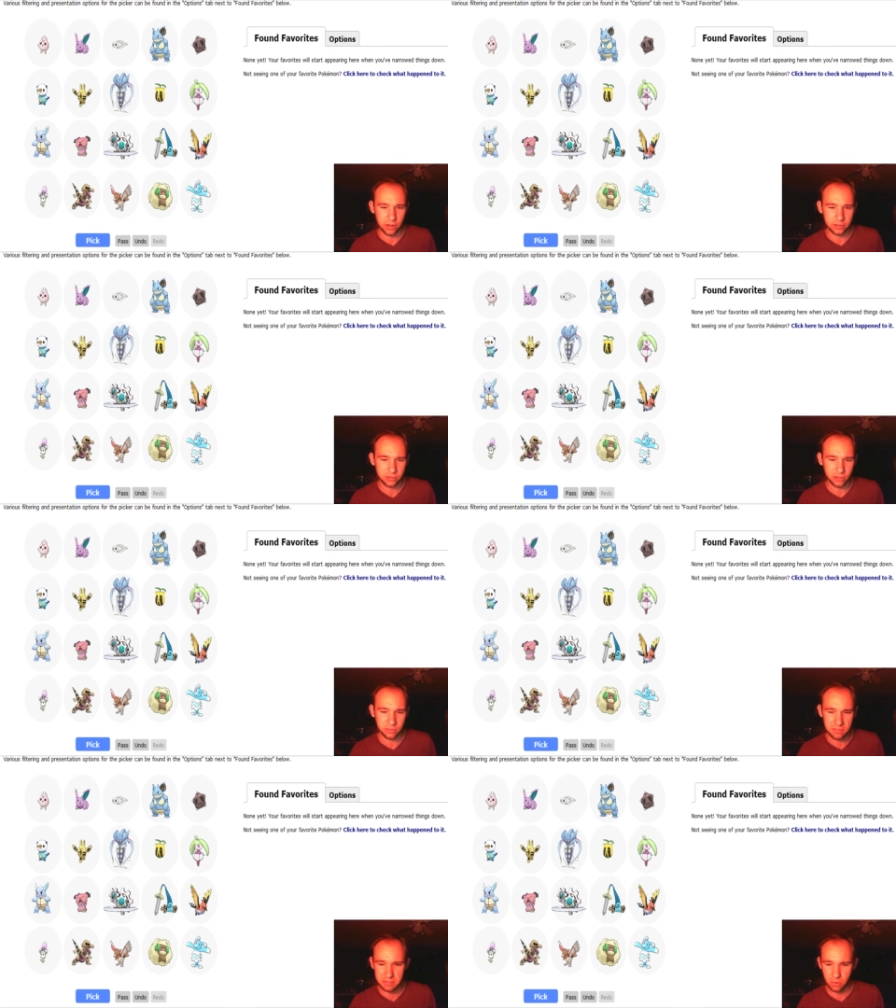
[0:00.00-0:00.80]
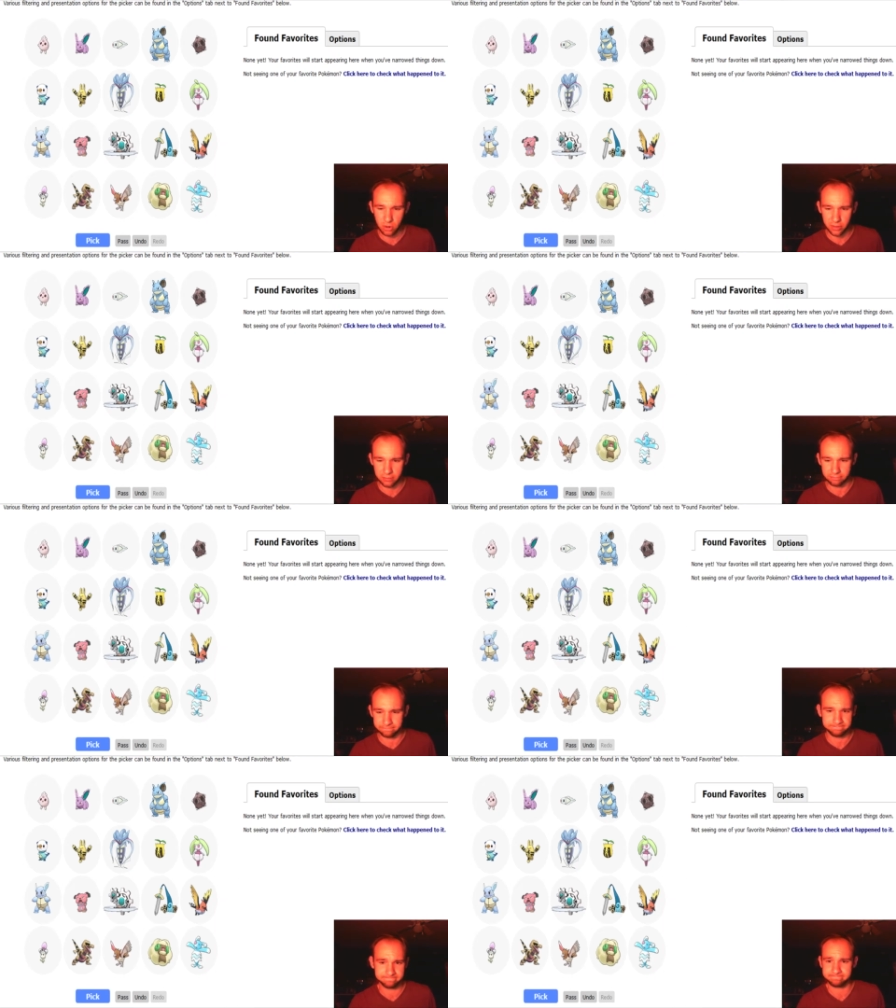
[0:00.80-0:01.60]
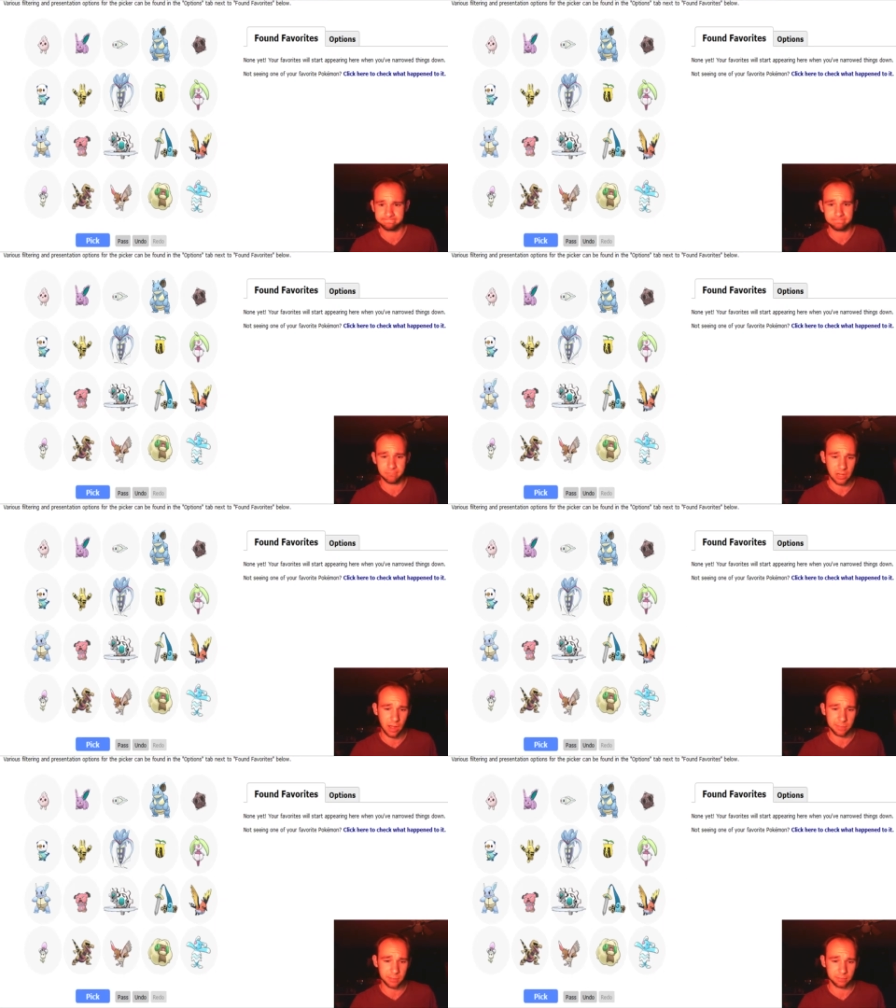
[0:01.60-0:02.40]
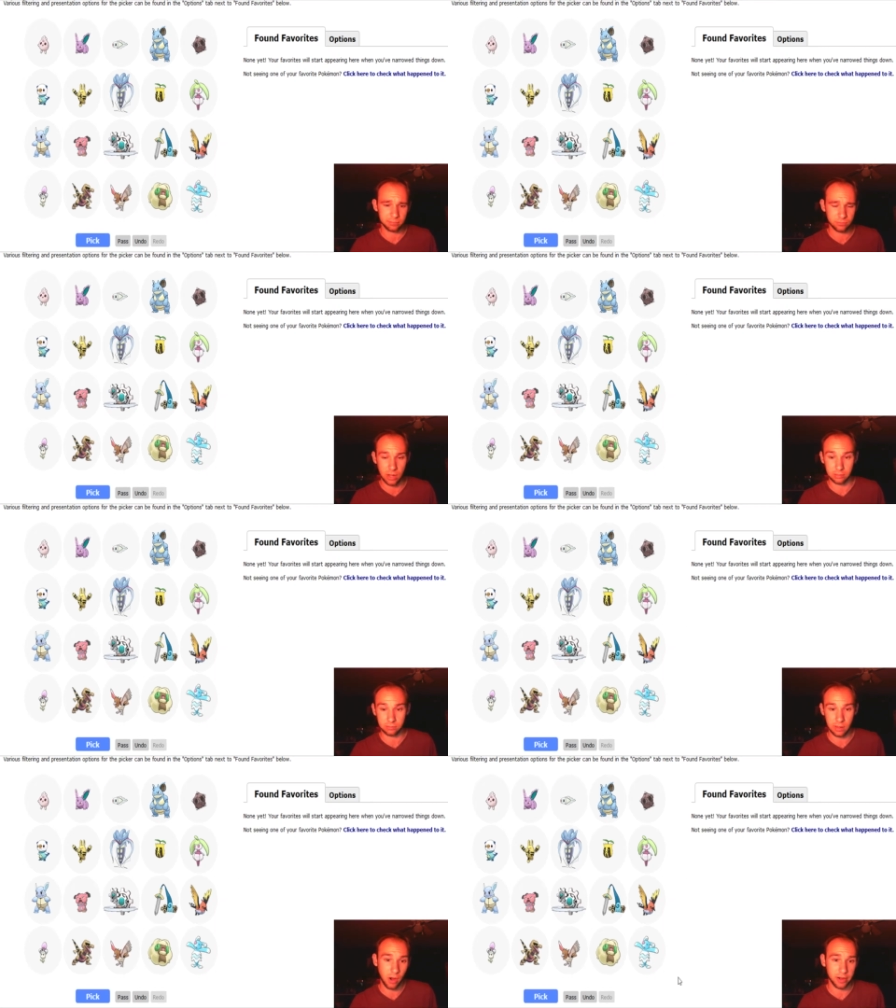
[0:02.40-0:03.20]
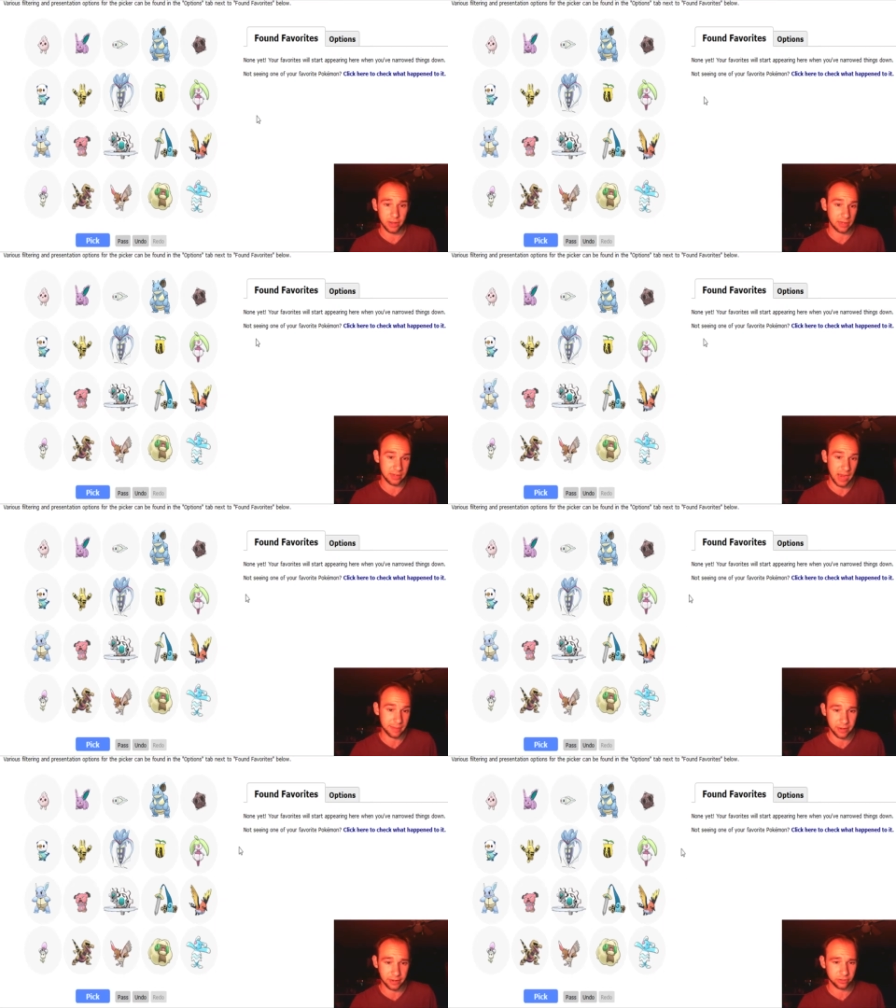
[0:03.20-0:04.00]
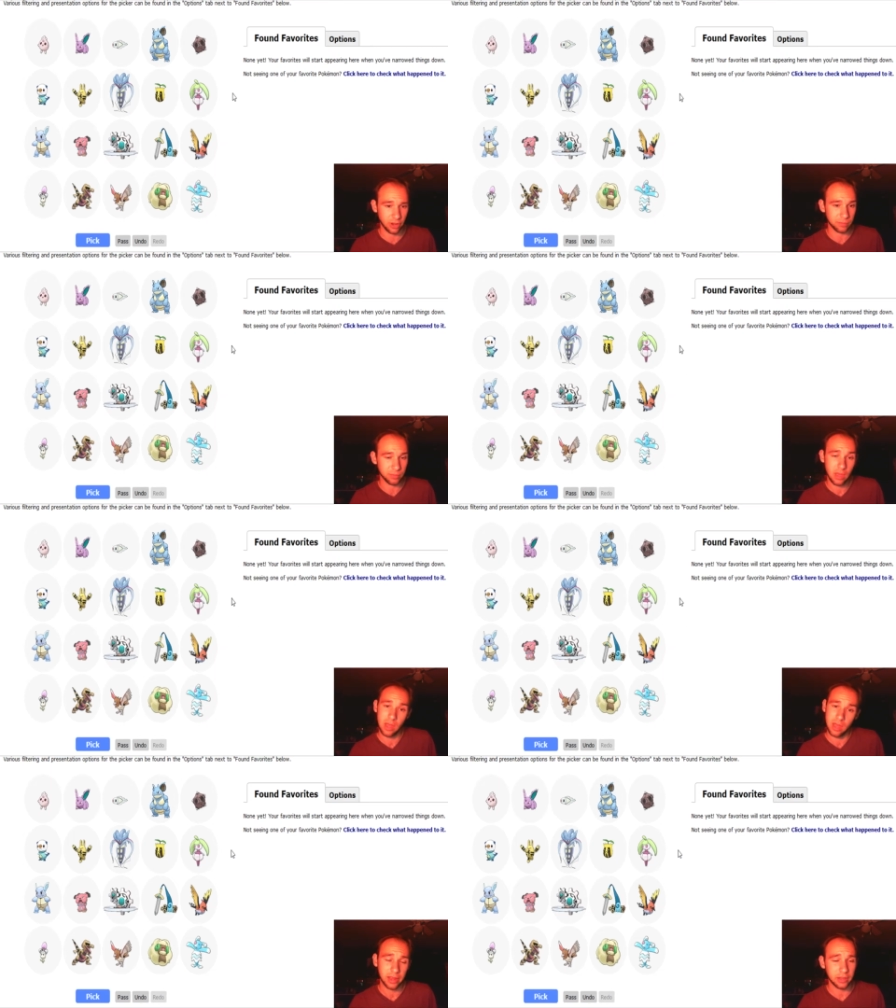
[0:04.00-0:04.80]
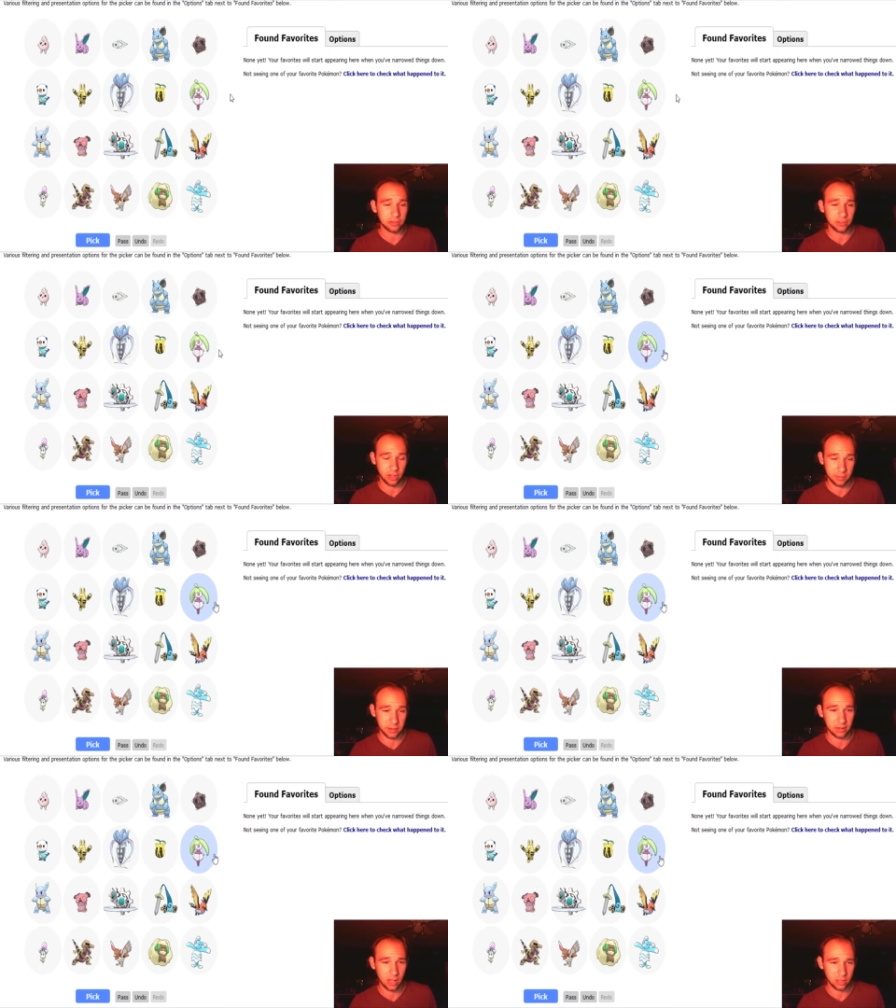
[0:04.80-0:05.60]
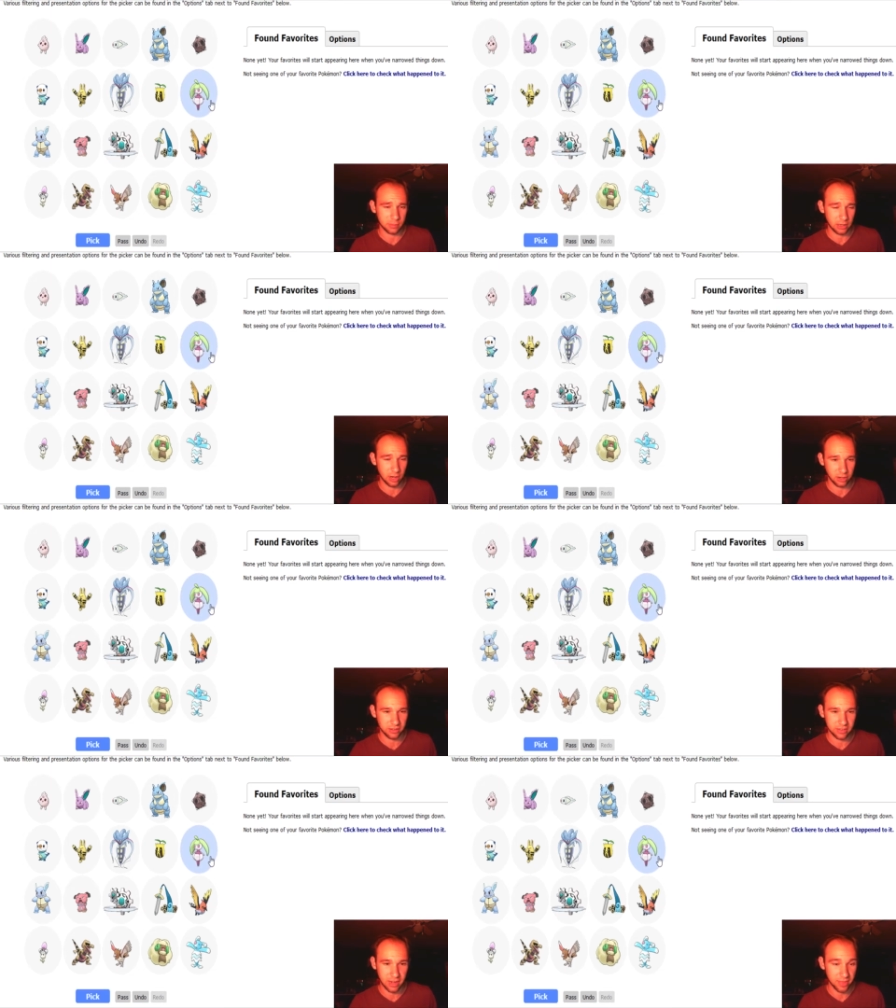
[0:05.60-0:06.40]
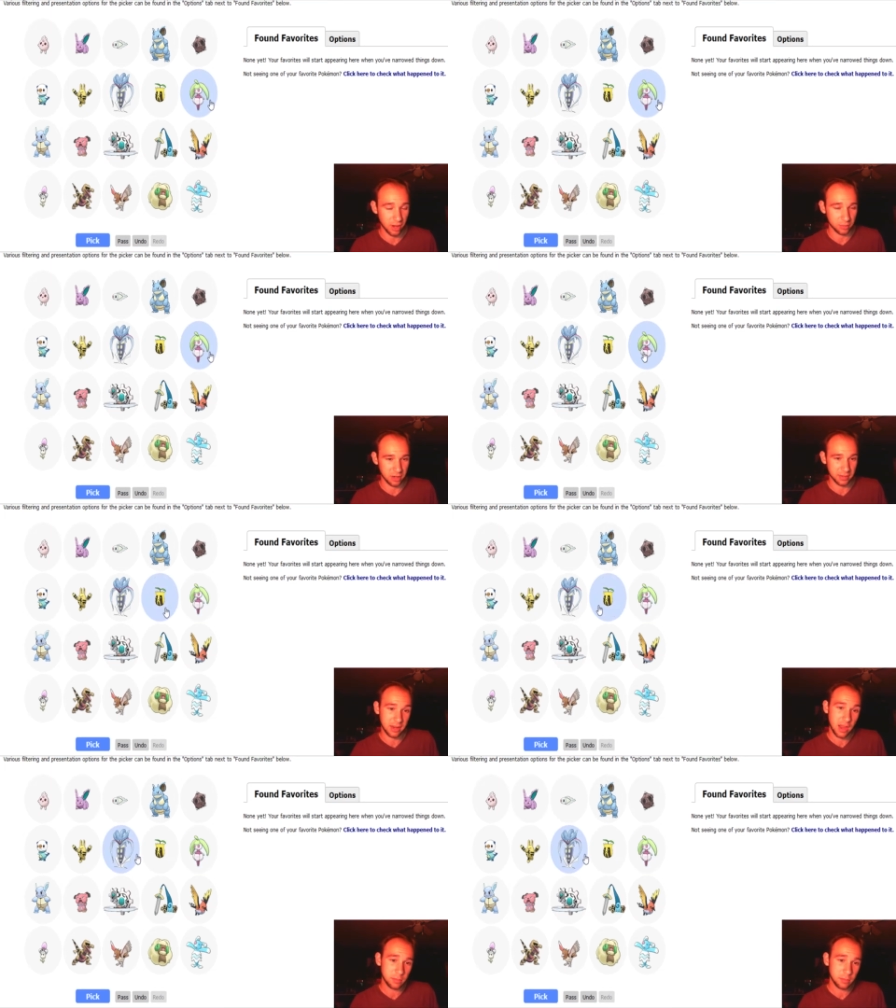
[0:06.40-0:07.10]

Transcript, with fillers: It shouldn't be more than a couple, well, I'm already at like nine minutes, so I guess it's going to be a little bit longer than I thought it was going to be.